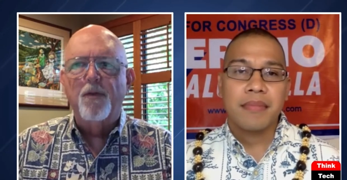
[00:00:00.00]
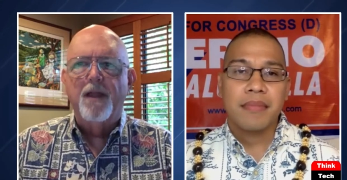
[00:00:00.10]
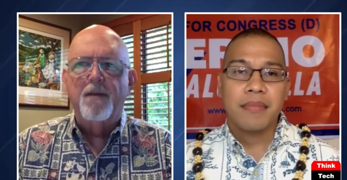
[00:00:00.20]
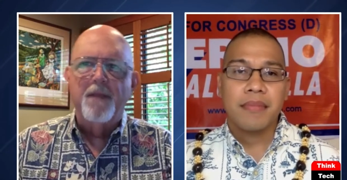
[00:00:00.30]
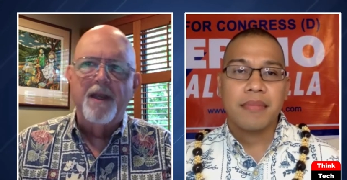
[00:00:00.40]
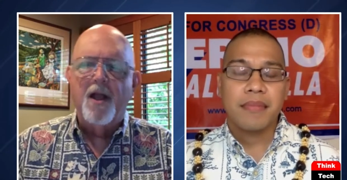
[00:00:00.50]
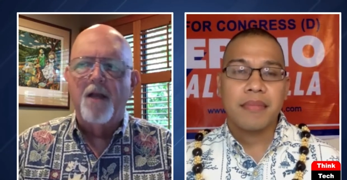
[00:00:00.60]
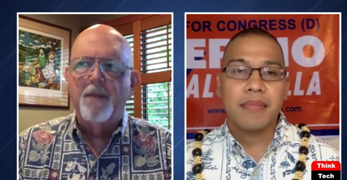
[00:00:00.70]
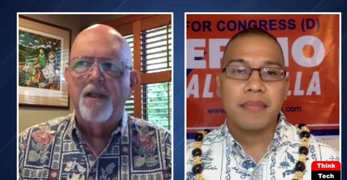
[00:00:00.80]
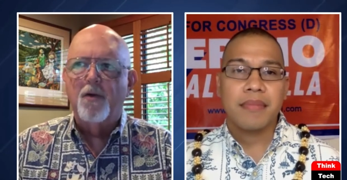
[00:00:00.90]
Speaker 1: that may
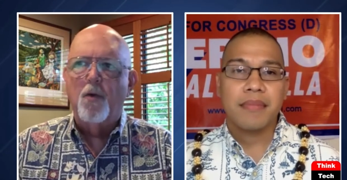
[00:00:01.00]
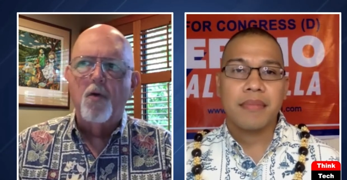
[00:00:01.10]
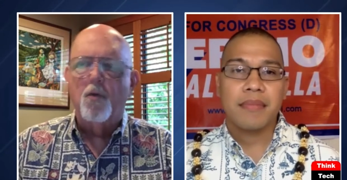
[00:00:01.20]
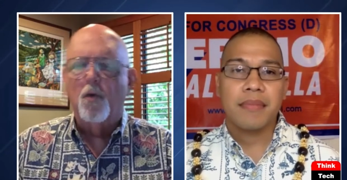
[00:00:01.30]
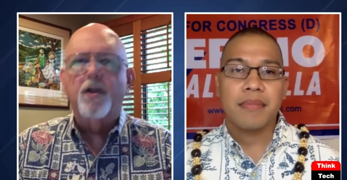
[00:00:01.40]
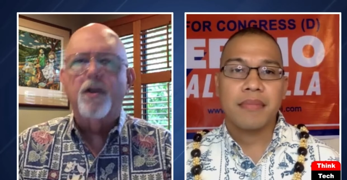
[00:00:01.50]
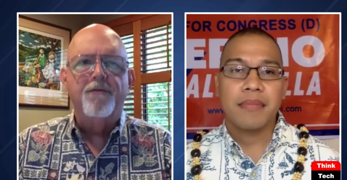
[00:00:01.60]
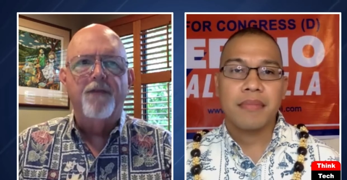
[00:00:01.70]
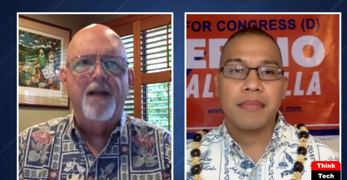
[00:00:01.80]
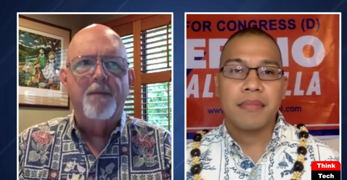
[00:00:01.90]
not be quote working
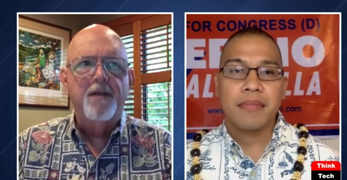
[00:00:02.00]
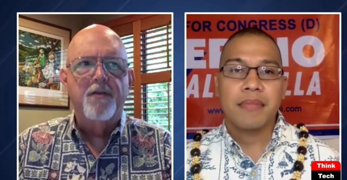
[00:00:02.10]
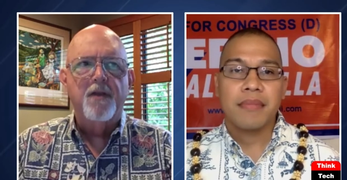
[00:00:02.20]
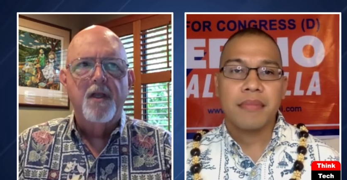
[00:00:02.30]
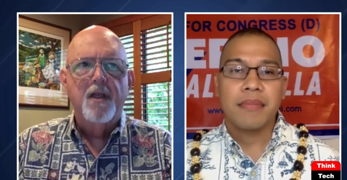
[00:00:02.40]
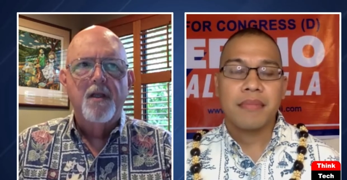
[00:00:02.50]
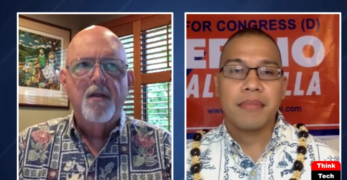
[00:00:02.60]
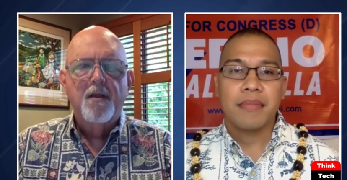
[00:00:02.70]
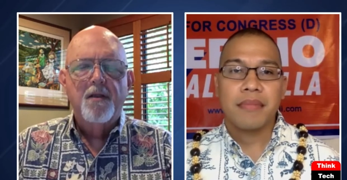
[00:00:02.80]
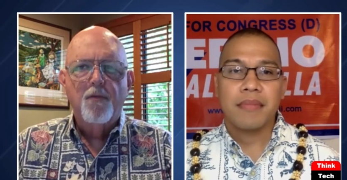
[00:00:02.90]
families
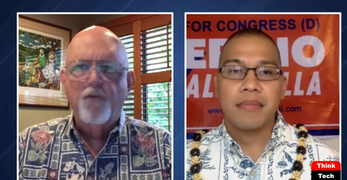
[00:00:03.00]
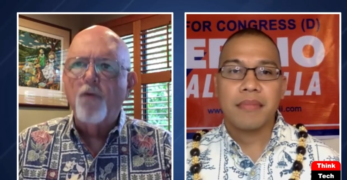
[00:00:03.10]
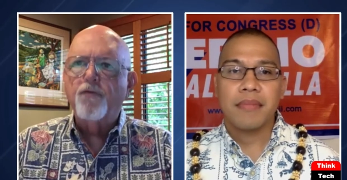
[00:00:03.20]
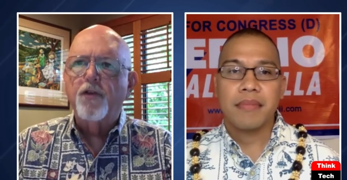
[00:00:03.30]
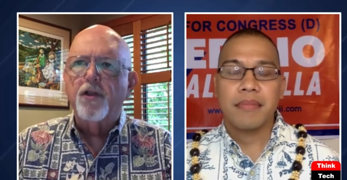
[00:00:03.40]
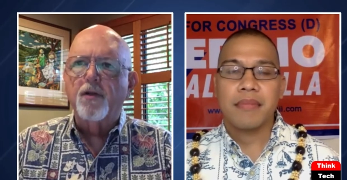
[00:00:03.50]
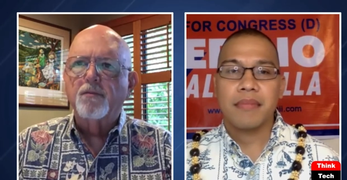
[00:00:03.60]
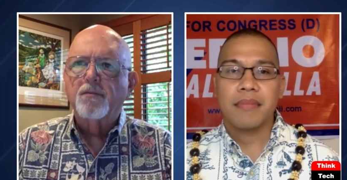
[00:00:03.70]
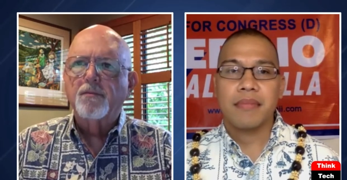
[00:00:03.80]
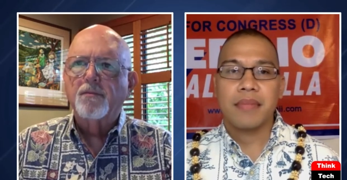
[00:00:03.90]
vote for you?
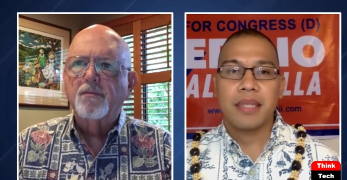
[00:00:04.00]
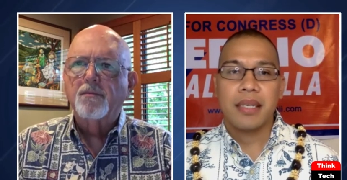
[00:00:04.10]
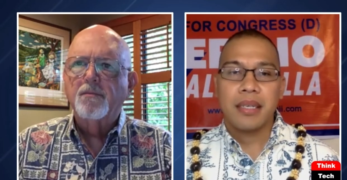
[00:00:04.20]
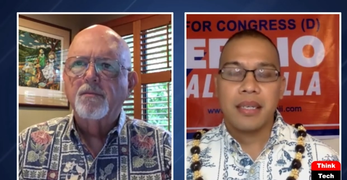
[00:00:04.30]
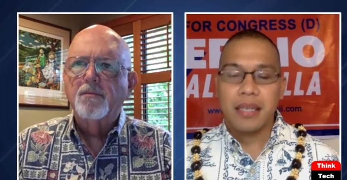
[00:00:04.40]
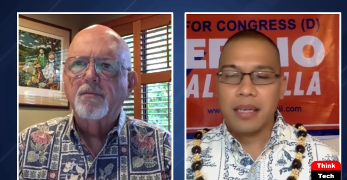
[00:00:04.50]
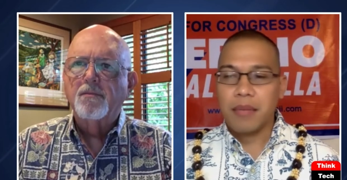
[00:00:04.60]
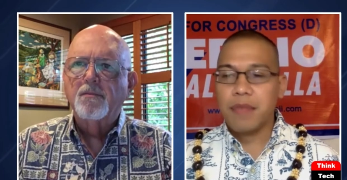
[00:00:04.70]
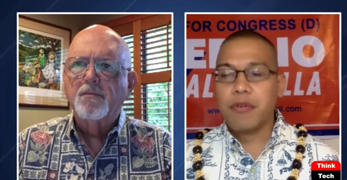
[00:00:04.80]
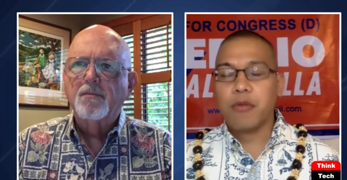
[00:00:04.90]
I
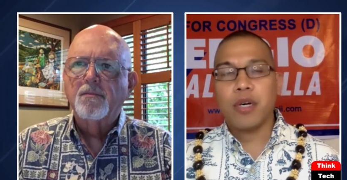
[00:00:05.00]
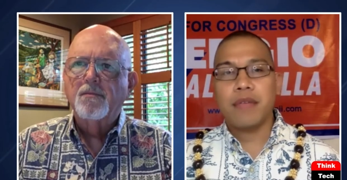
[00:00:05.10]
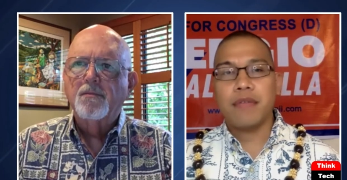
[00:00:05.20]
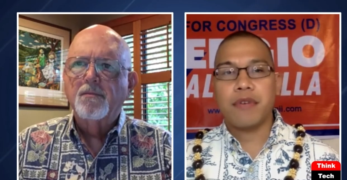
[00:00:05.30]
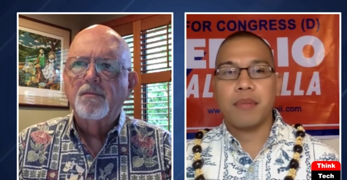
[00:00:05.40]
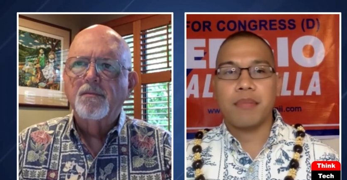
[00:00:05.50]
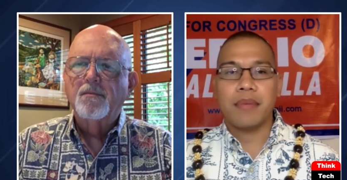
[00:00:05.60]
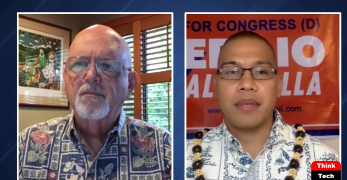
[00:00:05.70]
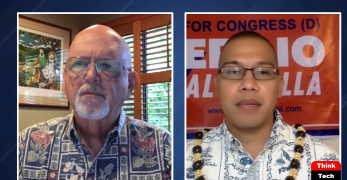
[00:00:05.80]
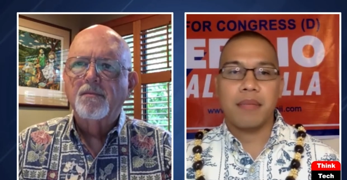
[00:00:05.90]
mean, for one, from
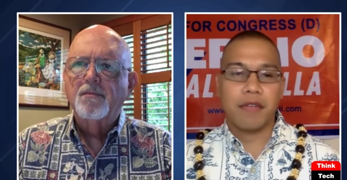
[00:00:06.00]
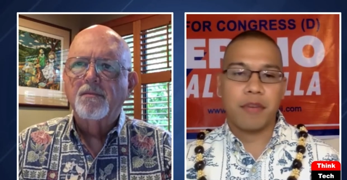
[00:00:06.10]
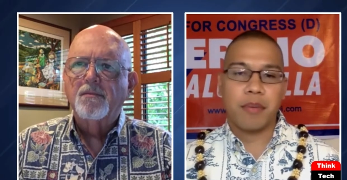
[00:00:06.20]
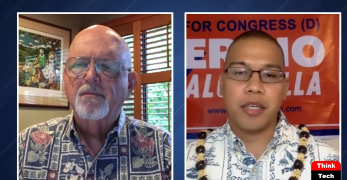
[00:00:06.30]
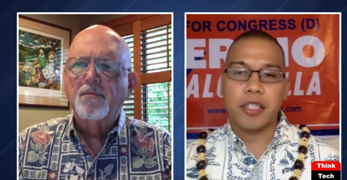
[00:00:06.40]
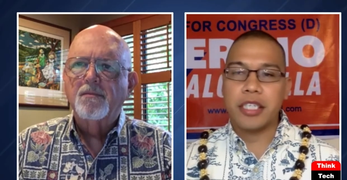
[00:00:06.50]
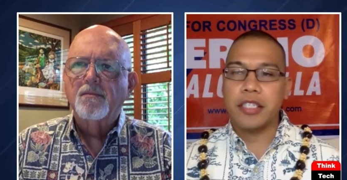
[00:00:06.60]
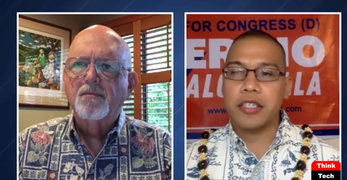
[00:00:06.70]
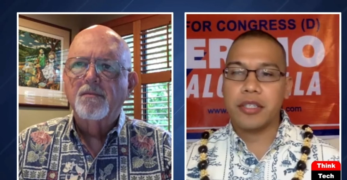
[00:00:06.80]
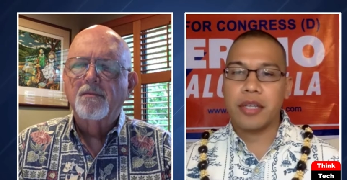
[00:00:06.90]
Speaker 2: Mark, from our
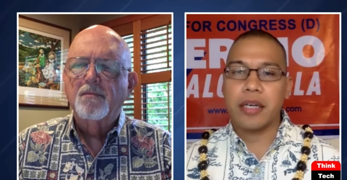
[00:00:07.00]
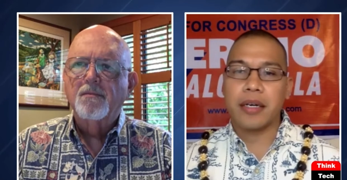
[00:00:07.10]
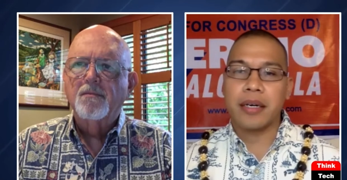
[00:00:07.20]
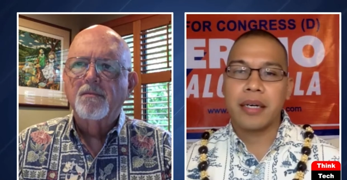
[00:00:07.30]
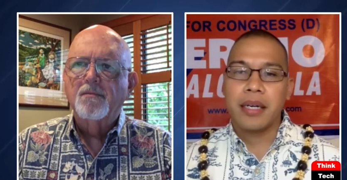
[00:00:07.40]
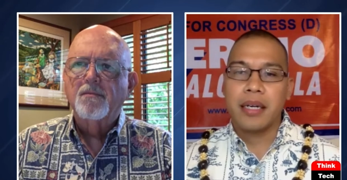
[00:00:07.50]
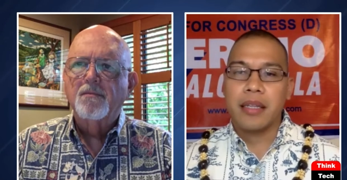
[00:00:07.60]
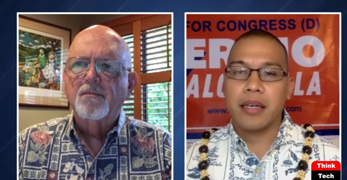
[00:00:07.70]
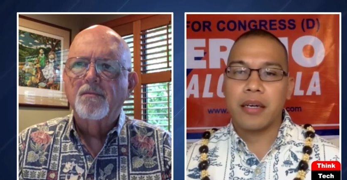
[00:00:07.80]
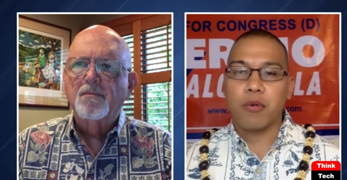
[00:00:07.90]
seniors that are
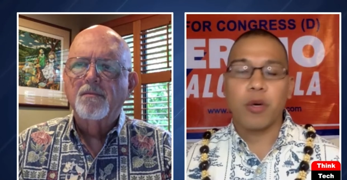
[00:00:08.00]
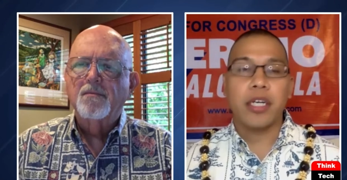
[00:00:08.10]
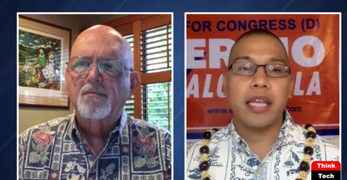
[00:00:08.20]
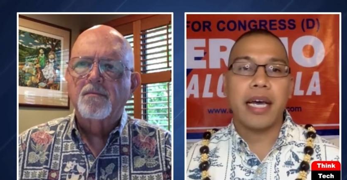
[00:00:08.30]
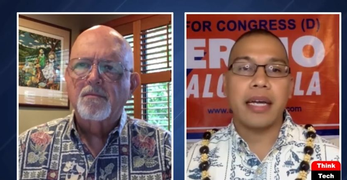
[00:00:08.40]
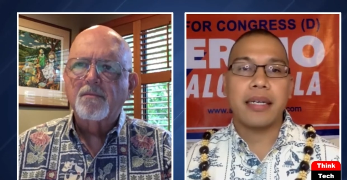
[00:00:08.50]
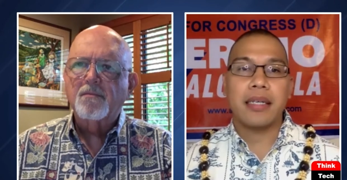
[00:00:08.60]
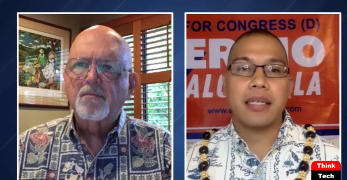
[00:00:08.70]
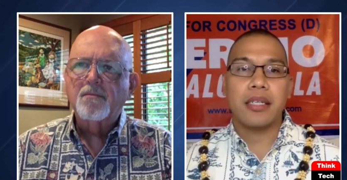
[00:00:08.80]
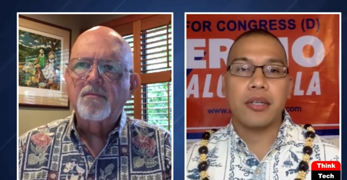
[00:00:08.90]
that are worried that
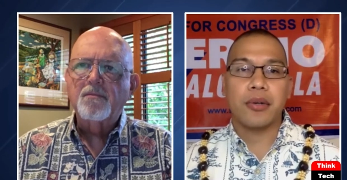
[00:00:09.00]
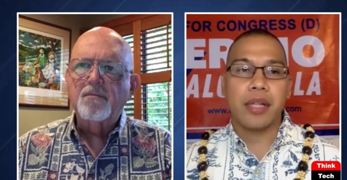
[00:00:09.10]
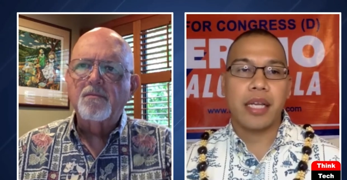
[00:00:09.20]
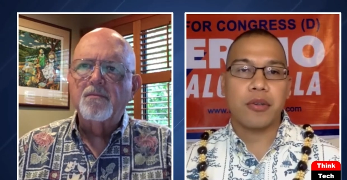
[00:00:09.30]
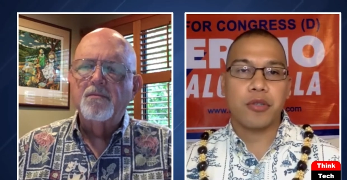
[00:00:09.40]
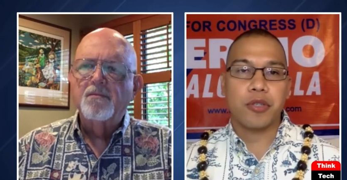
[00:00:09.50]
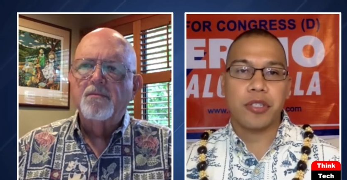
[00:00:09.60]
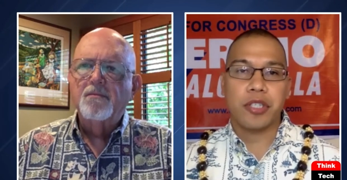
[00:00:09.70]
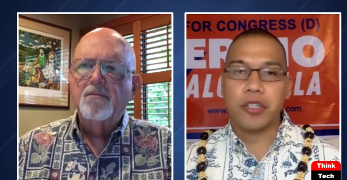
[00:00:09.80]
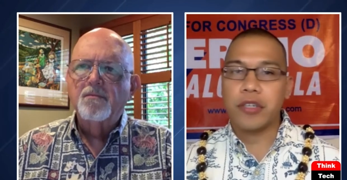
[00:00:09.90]
you know that
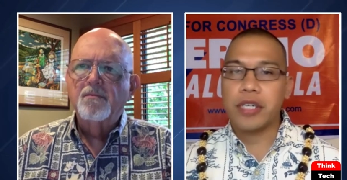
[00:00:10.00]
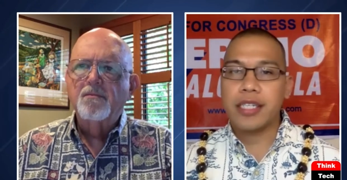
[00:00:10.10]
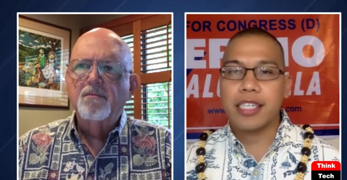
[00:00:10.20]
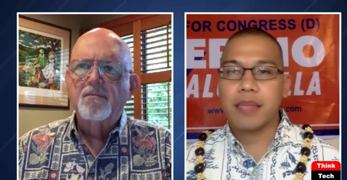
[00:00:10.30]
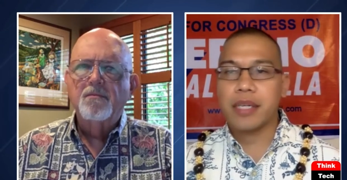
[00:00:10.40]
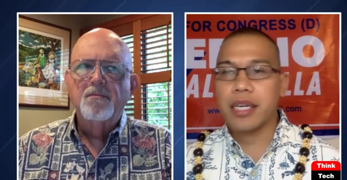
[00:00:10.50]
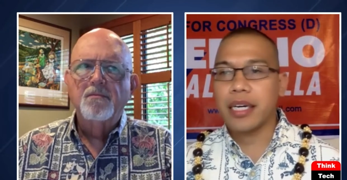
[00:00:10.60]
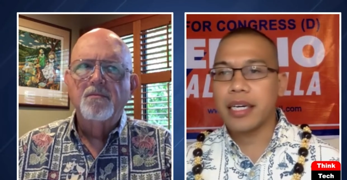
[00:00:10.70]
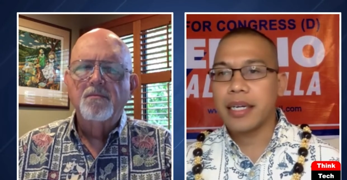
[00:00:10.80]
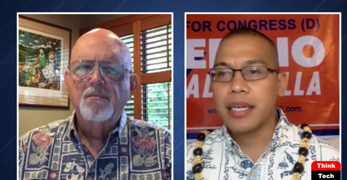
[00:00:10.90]
Social Security is going to be
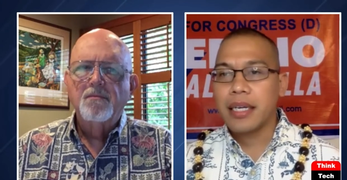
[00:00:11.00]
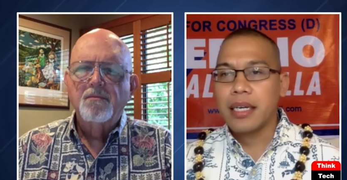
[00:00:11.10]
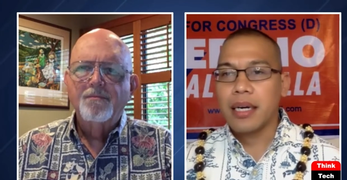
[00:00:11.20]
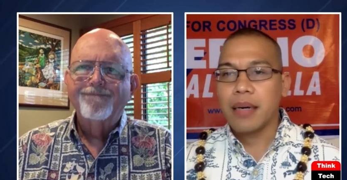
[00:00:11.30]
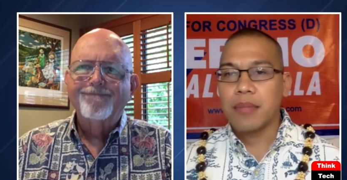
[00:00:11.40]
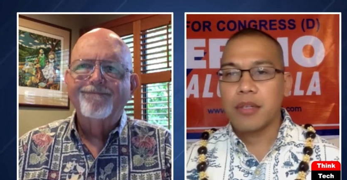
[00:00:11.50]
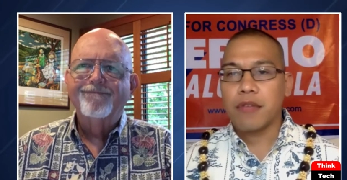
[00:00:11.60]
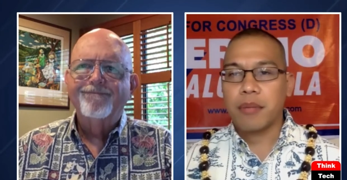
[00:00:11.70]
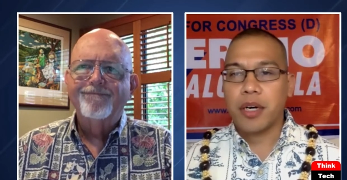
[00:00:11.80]
cut. Um, you know, from